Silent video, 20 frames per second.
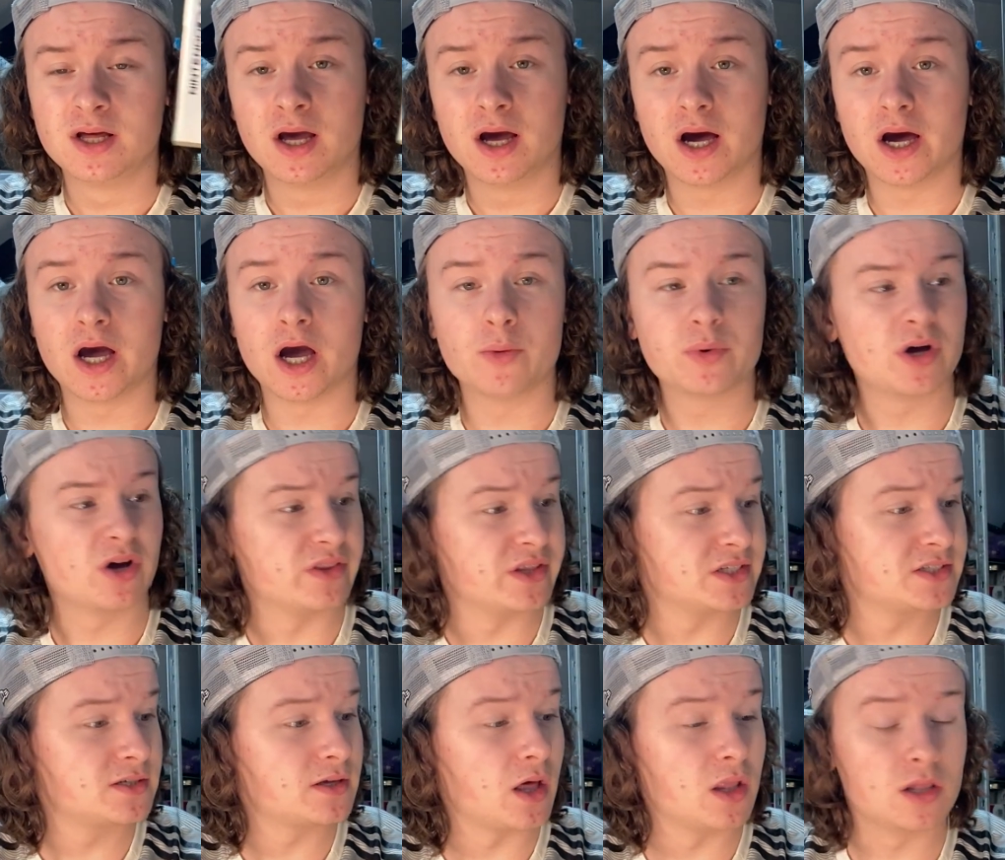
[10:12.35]
Uh, we got
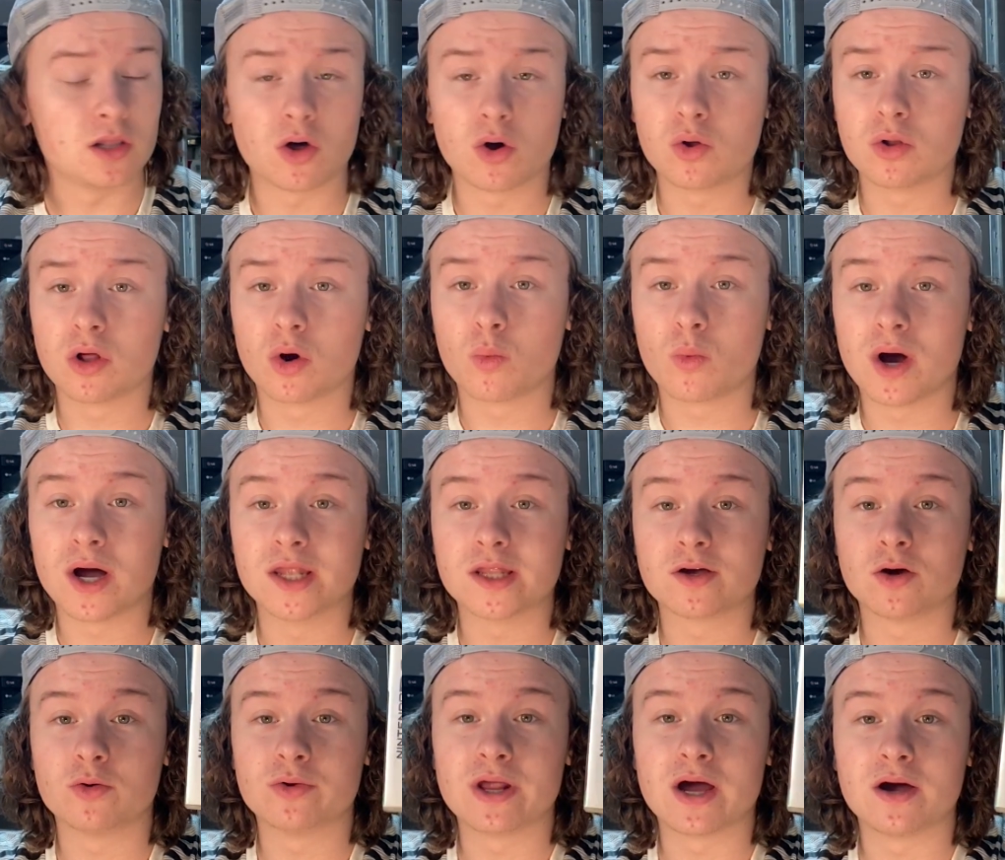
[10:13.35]
this a long, long while
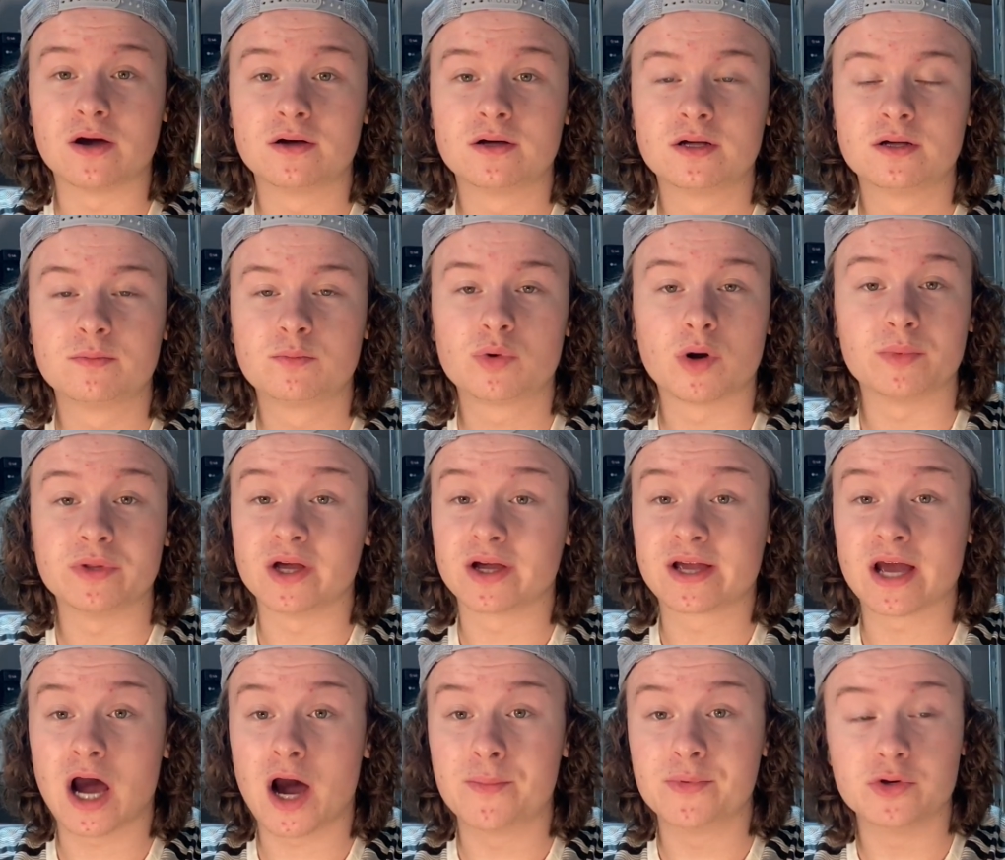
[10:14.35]
ago now. Probably at a
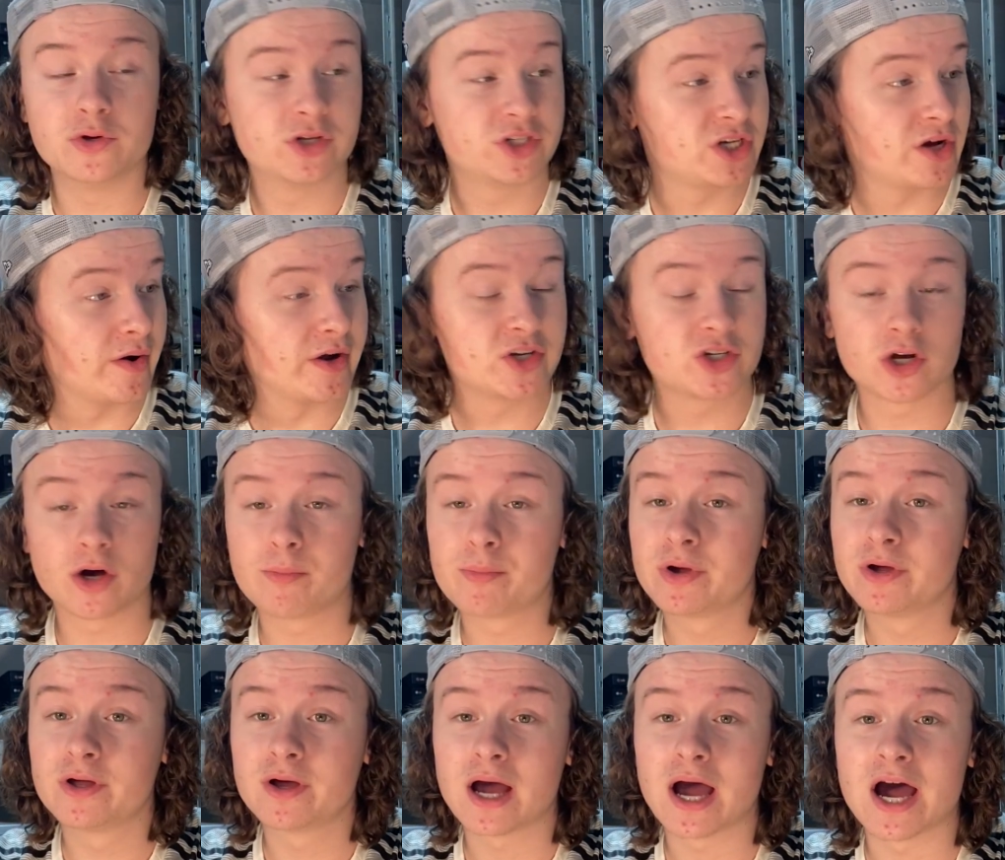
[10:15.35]
car boot at a charity
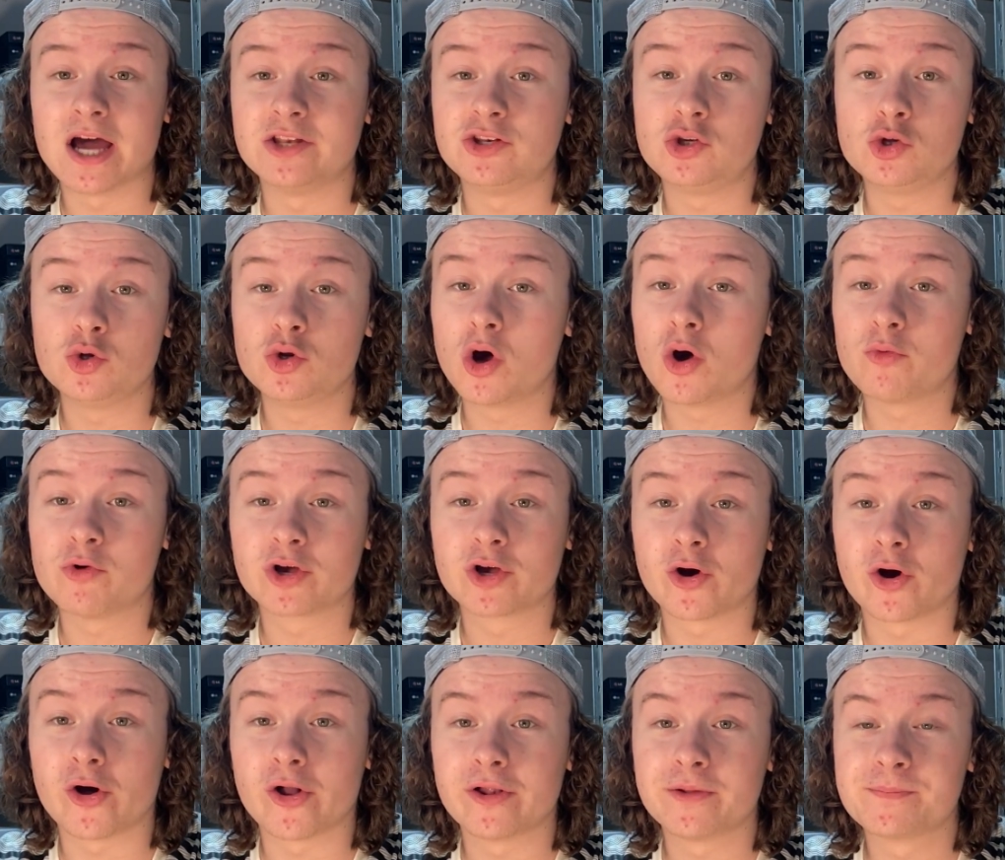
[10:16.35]
shop. I do not
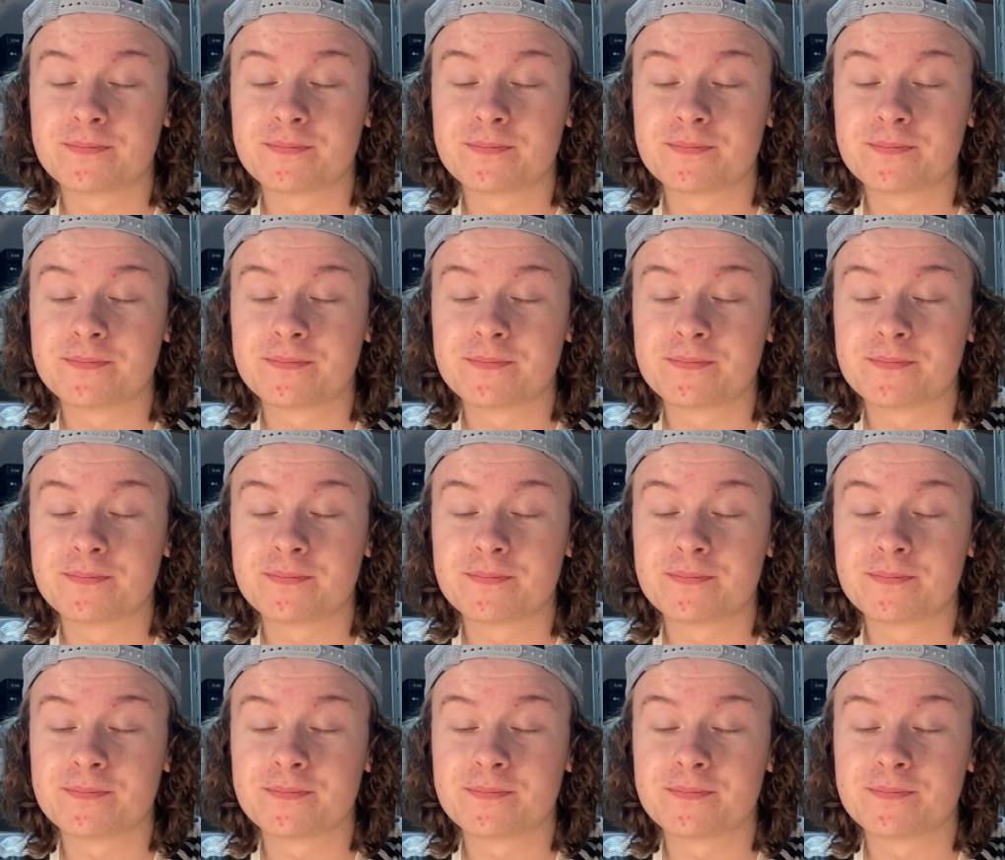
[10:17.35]
recall.